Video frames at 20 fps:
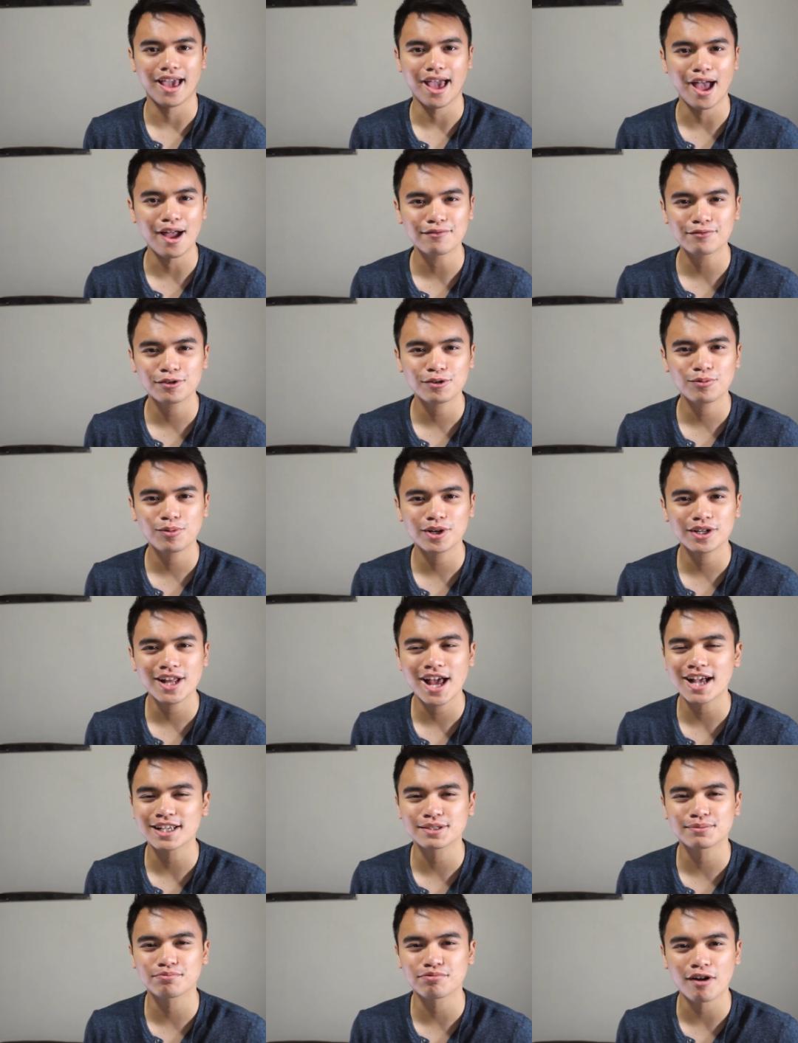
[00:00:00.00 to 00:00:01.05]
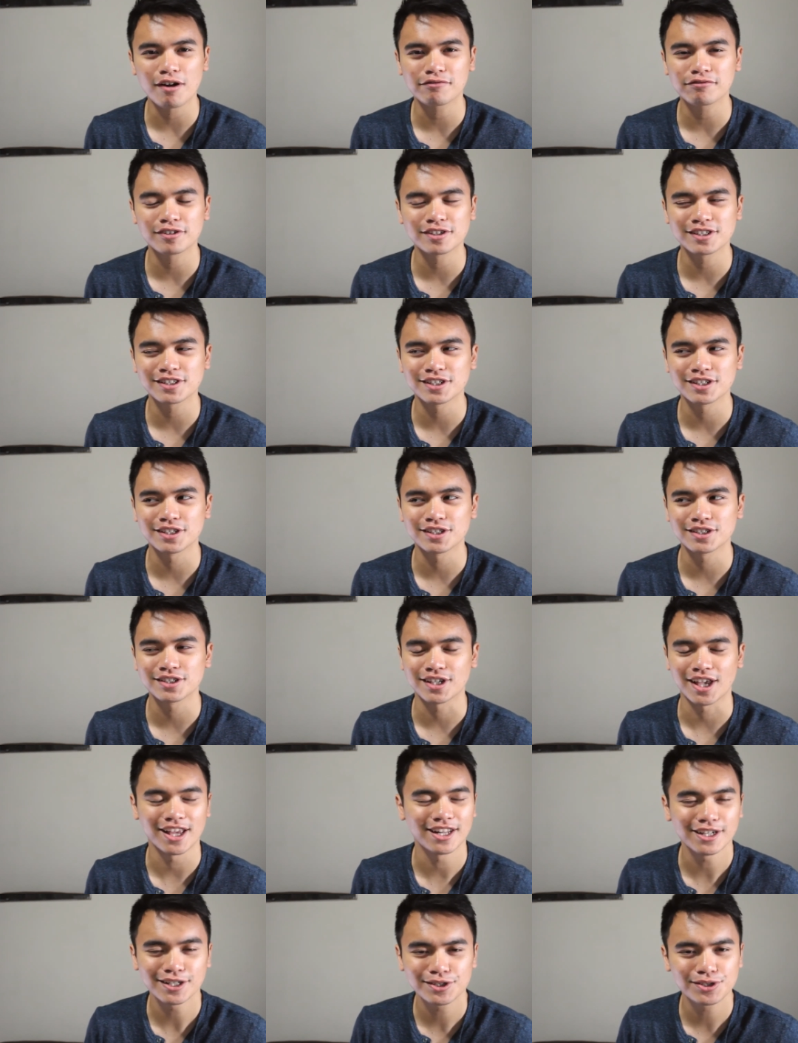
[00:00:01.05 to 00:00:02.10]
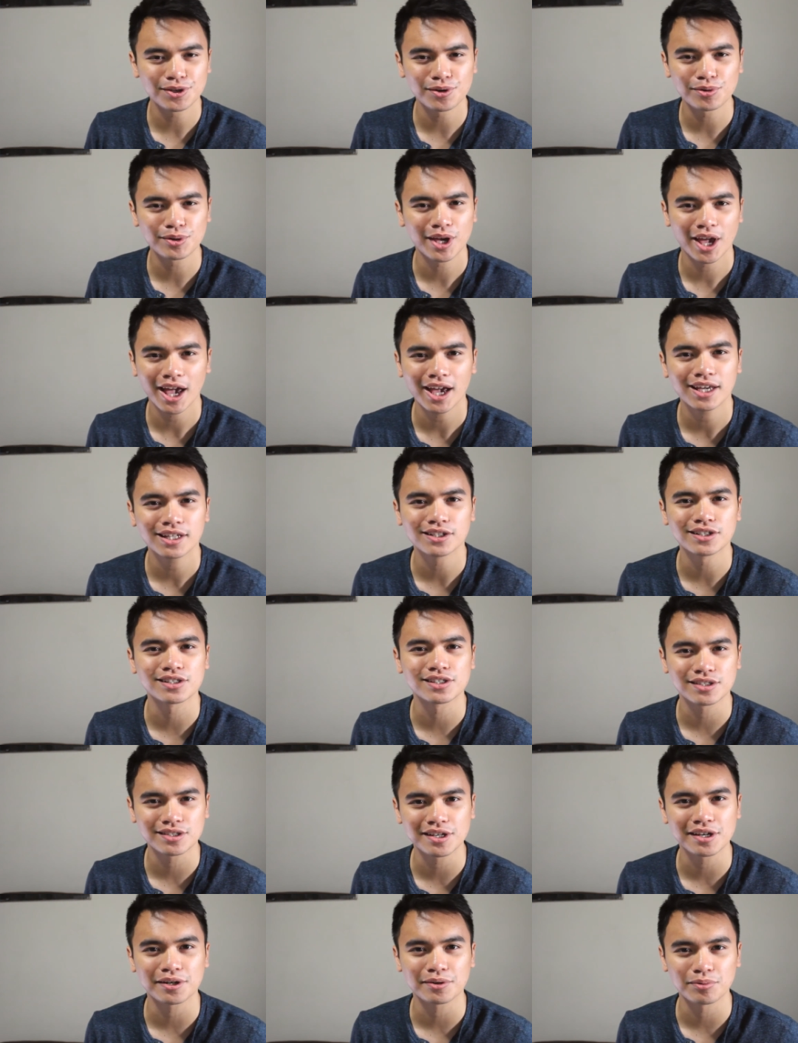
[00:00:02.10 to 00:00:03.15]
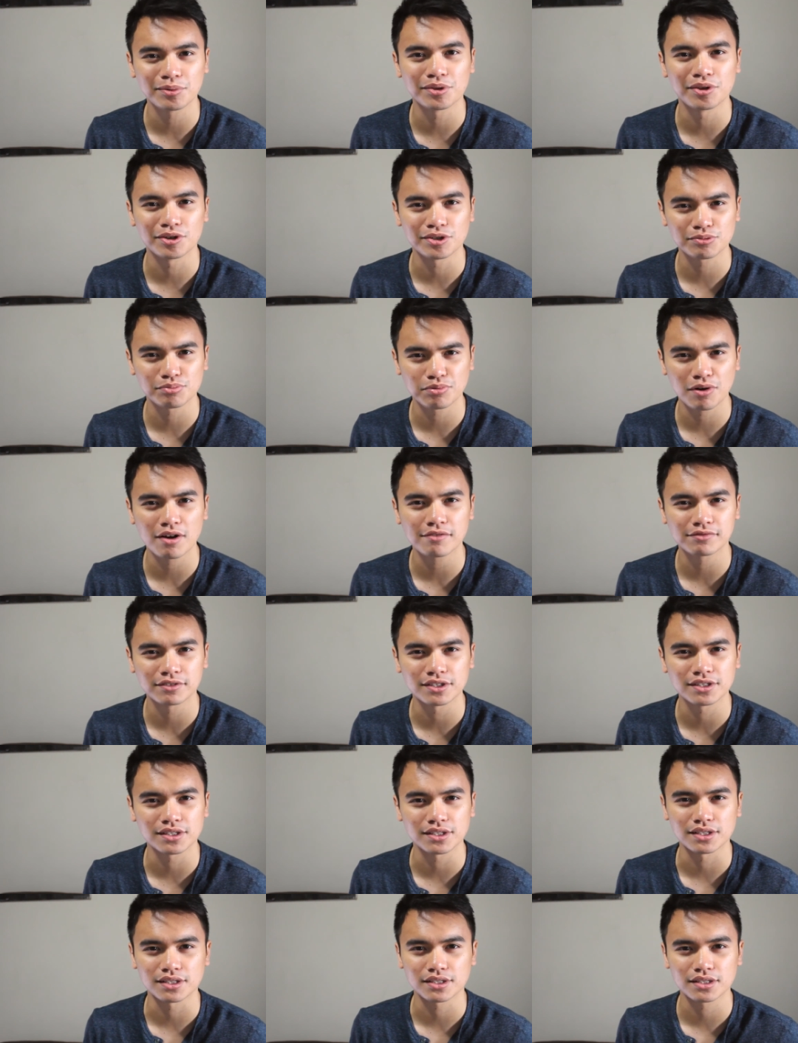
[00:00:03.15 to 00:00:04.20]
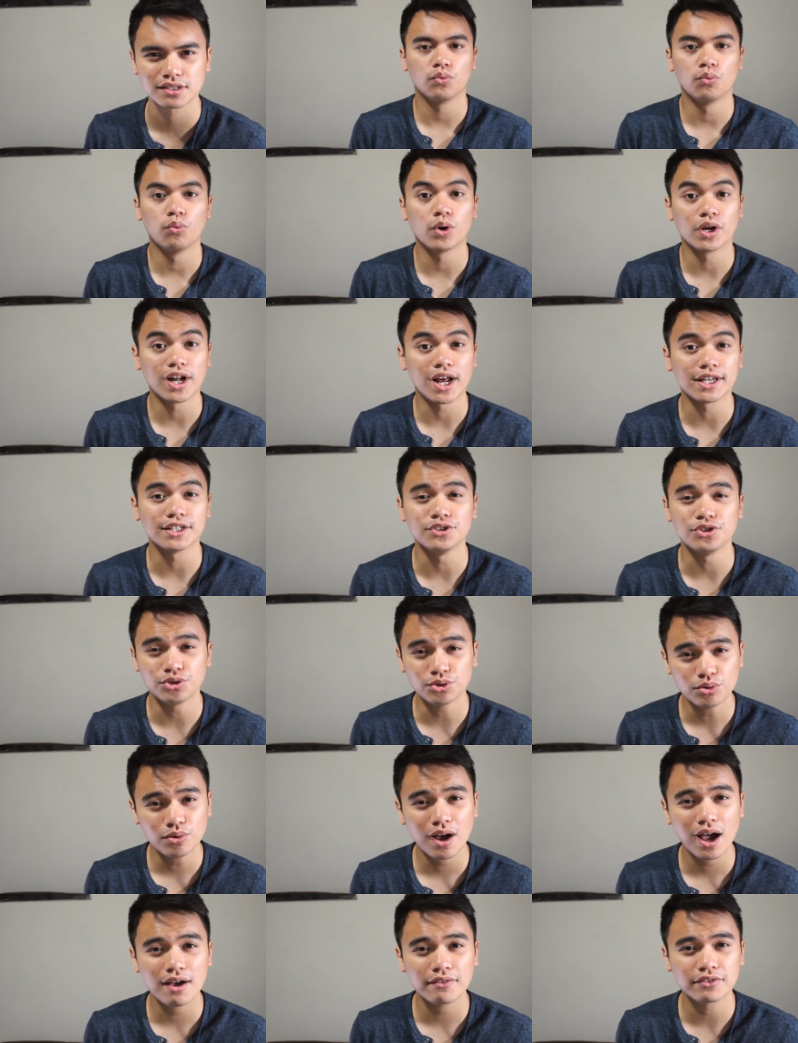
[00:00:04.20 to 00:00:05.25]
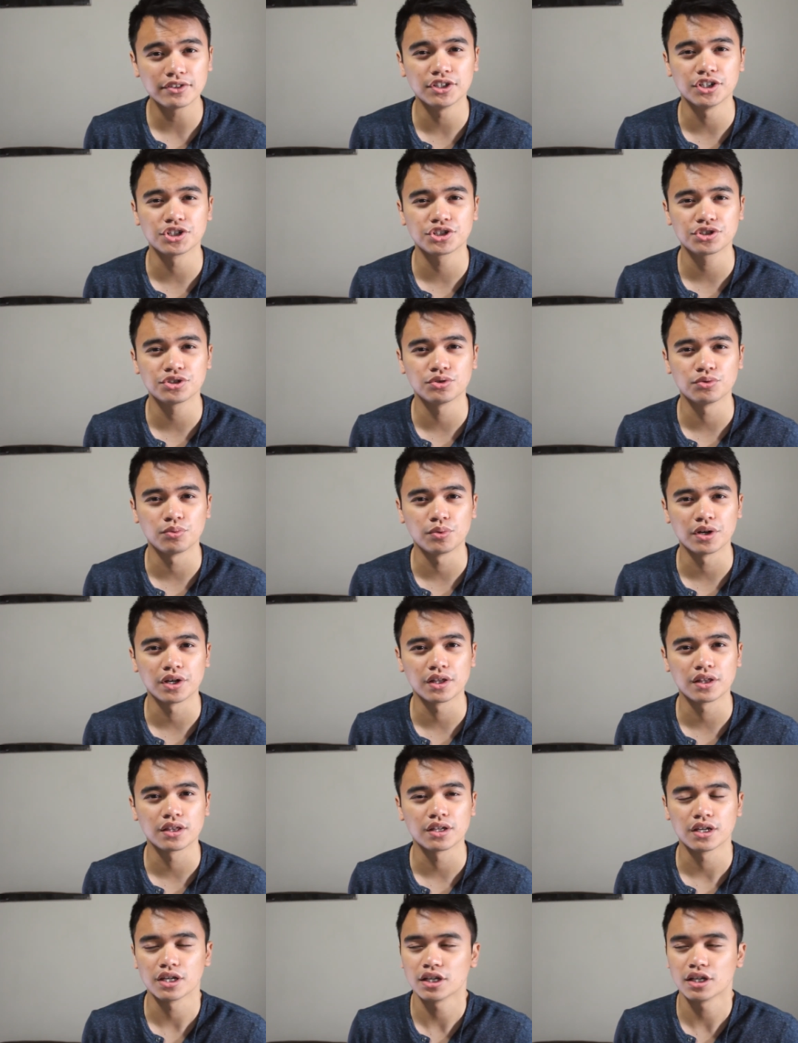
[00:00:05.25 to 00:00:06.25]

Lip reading: Everyone has preferences, and it's okay to stick with those preferences. What I do have an issue with